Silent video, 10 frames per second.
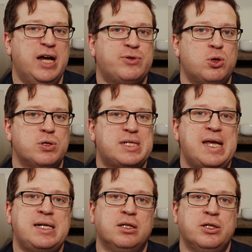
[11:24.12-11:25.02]
Of course,
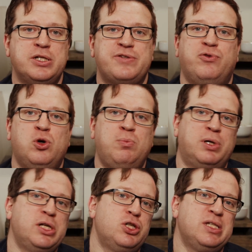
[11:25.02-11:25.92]
getting alerts for
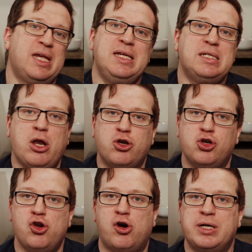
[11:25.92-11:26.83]
breaches is
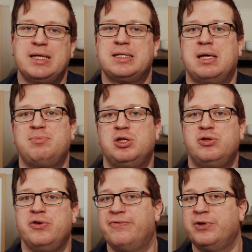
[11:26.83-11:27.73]
not a
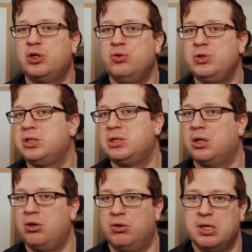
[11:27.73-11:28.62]
substitute for good
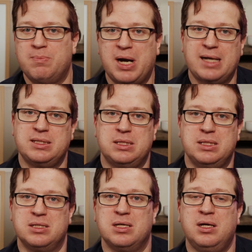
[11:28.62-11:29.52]
security
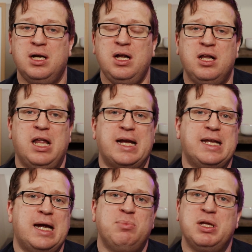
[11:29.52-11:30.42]
practices, like
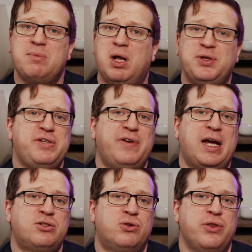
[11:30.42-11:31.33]
enabling multi
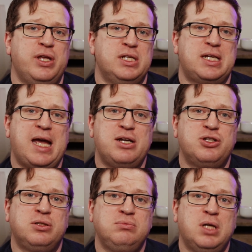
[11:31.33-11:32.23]
factor
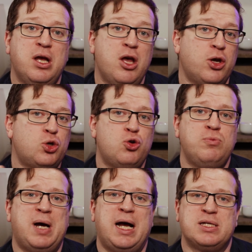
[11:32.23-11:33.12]
authentication,
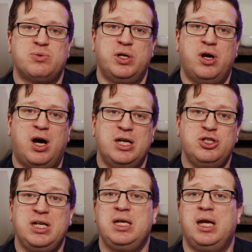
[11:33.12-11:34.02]
good password
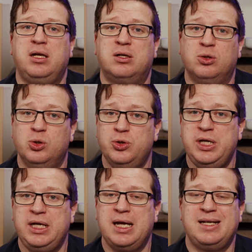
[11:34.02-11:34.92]
hygiene,
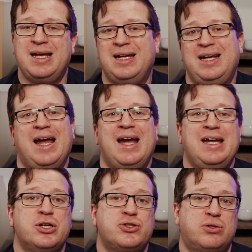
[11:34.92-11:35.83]
including getting
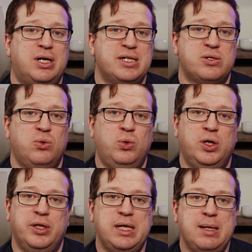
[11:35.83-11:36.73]
a
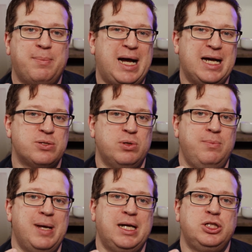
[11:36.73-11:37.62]
trustworthy
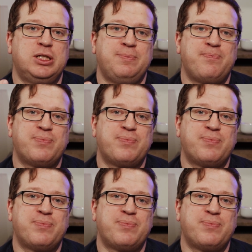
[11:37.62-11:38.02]
password manager,